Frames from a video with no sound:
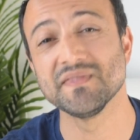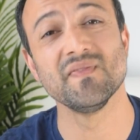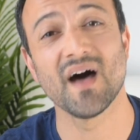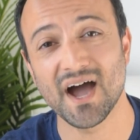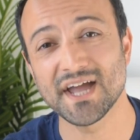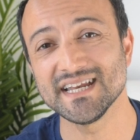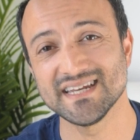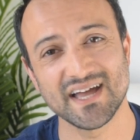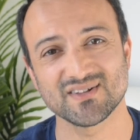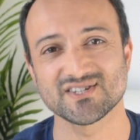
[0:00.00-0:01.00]
9
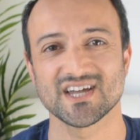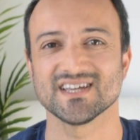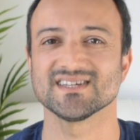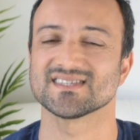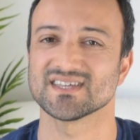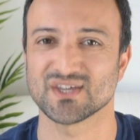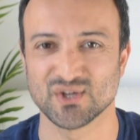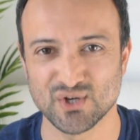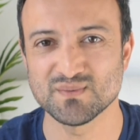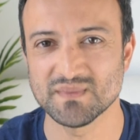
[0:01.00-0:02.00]
nail changes that
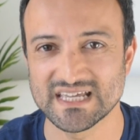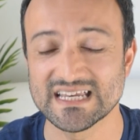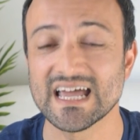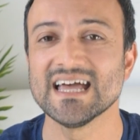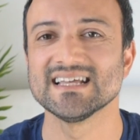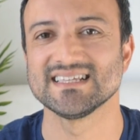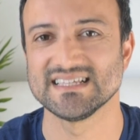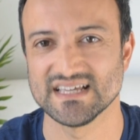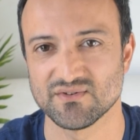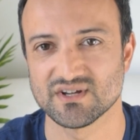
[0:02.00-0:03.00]
could mean
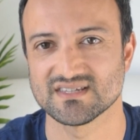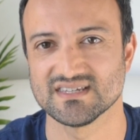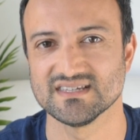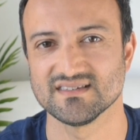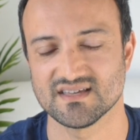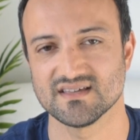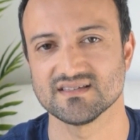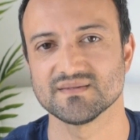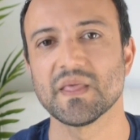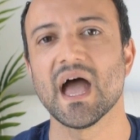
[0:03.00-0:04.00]
serious
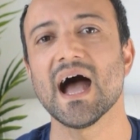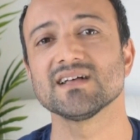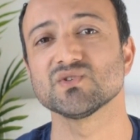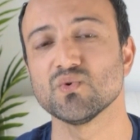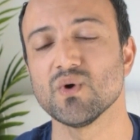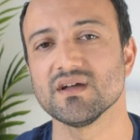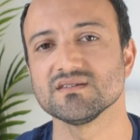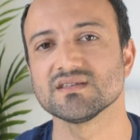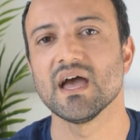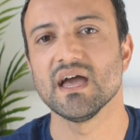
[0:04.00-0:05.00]
disease. As
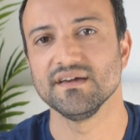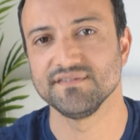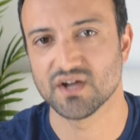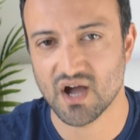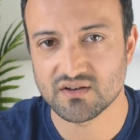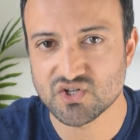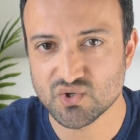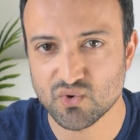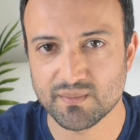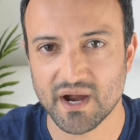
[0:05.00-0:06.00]
always, if you're
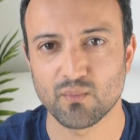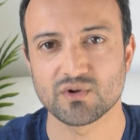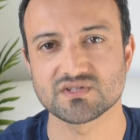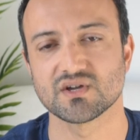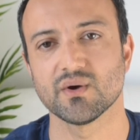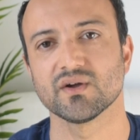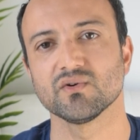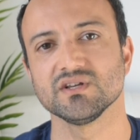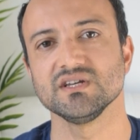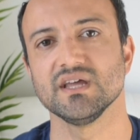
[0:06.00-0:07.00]
unsure about what's going
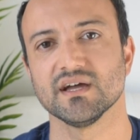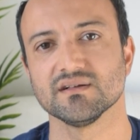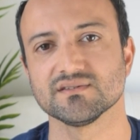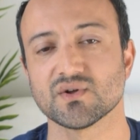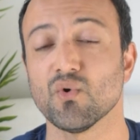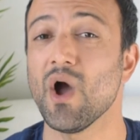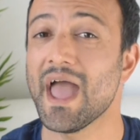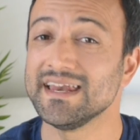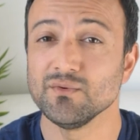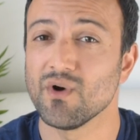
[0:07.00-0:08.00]
on in your nails, or
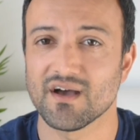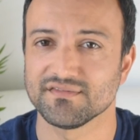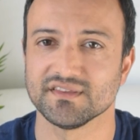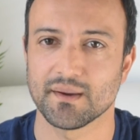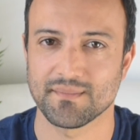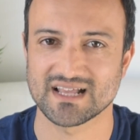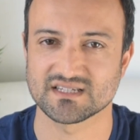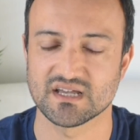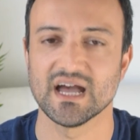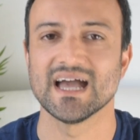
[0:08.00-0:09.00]
anywhere for that
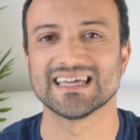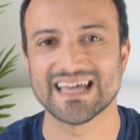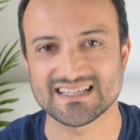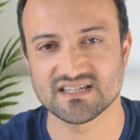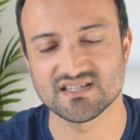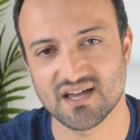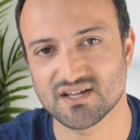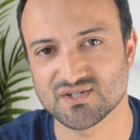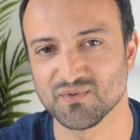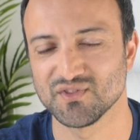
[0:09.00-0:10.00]
matter, get in
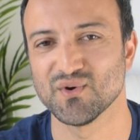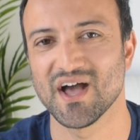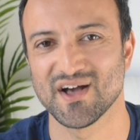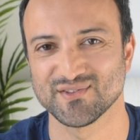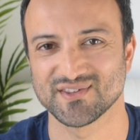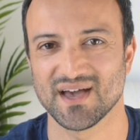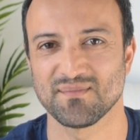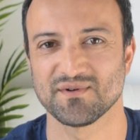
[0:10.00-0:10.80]
touch with your healthcare